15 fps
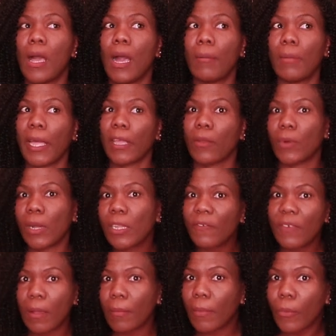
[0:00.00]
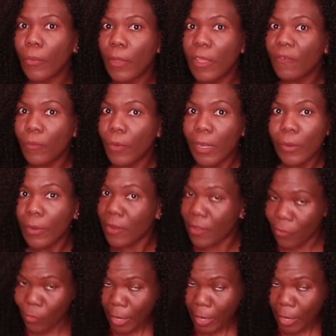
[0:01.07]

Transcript: i'm like what if i'm if, what,